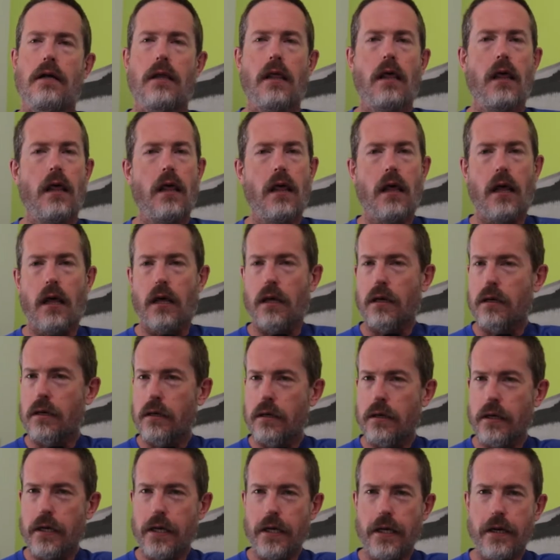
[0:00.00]
Ugh,
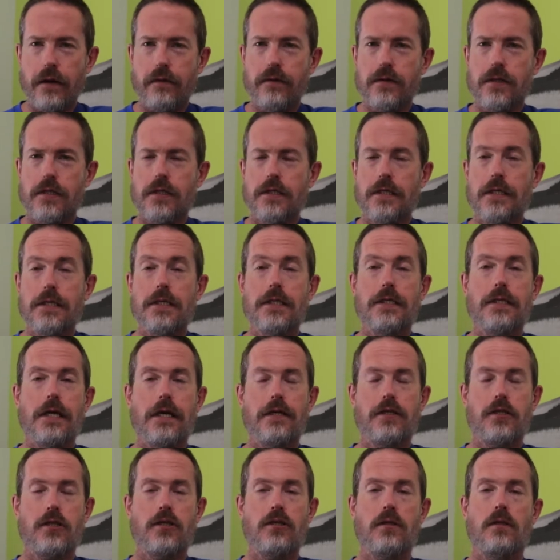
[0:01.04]
it was this is like
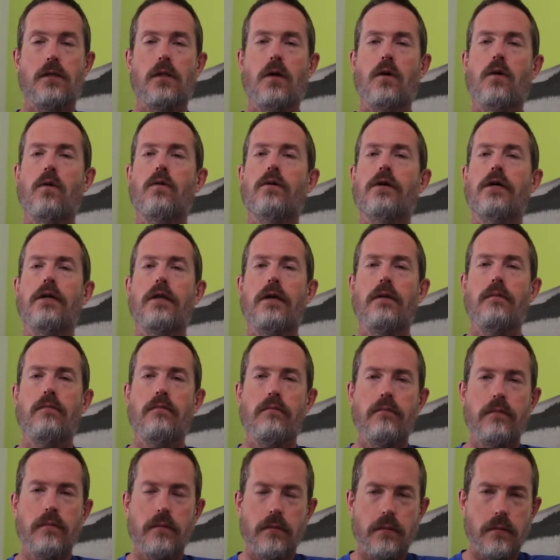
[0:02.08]
slower
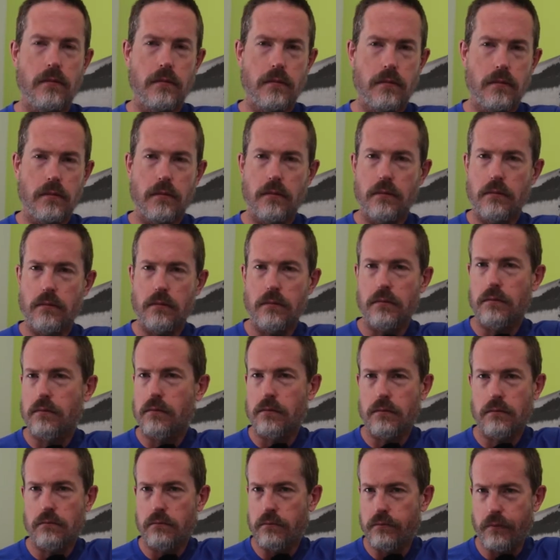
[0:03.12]
than
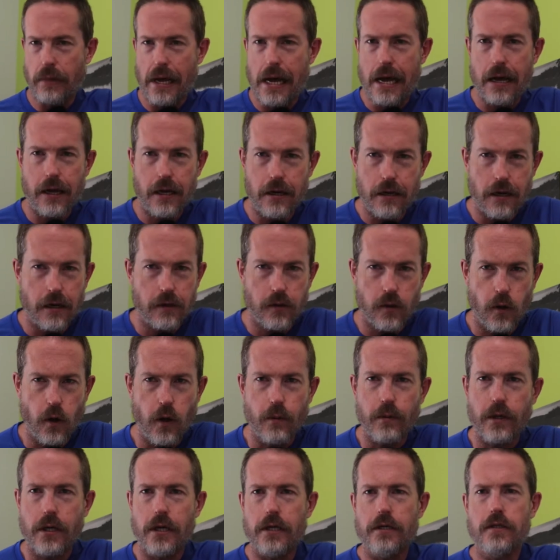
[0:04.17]
back in
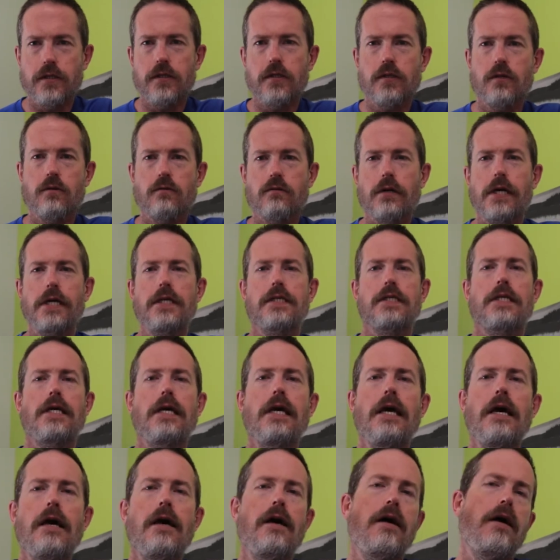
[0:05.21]
October. This is crazy.
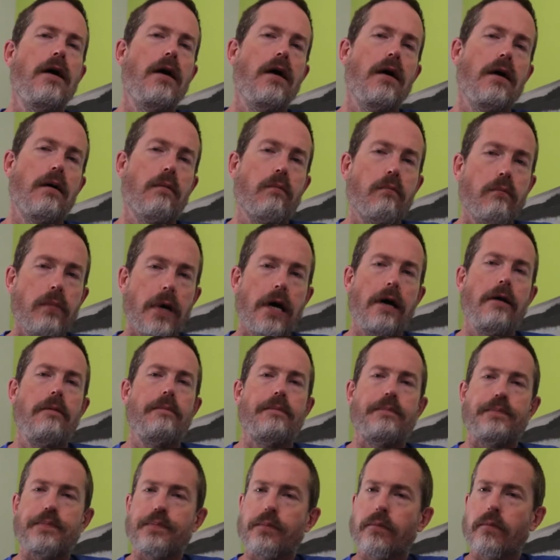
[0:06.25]

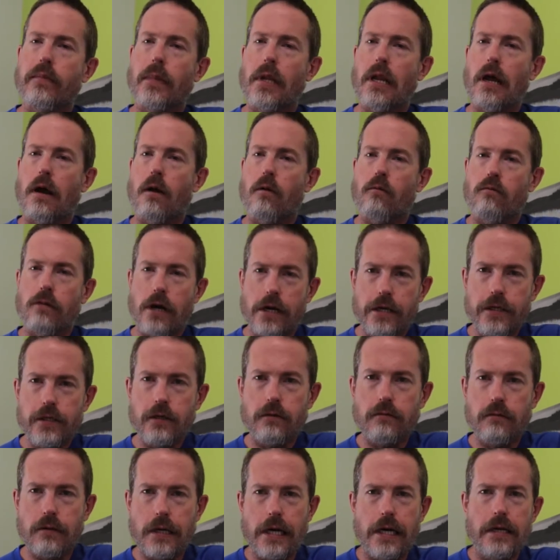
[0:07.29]
But a run is
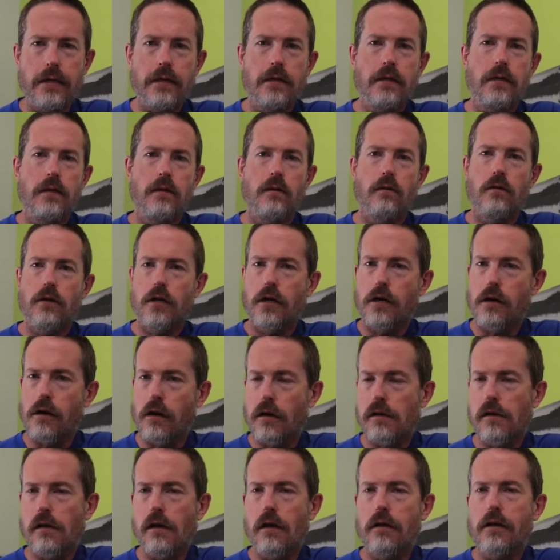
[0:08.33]
a run. They're not
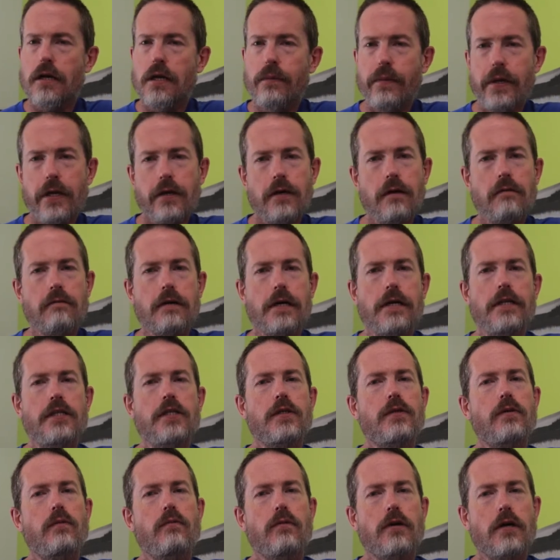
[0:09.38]
all going to be good
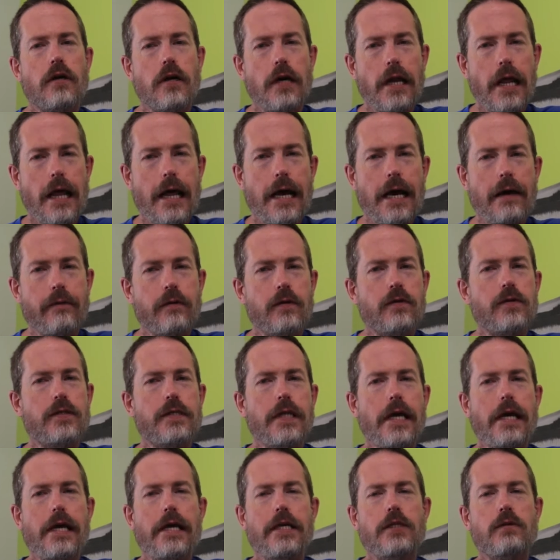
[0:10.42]
runs. We're going to have those
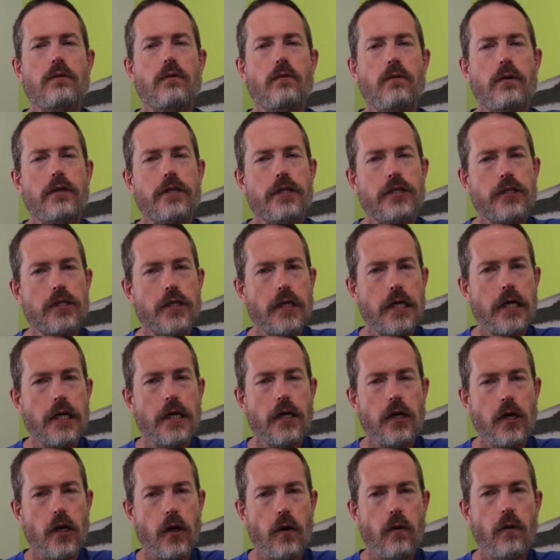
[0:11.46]
days where we're just
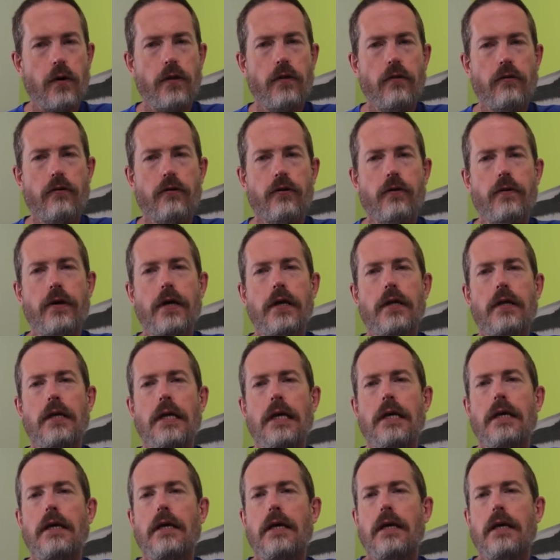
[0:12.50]
going through it.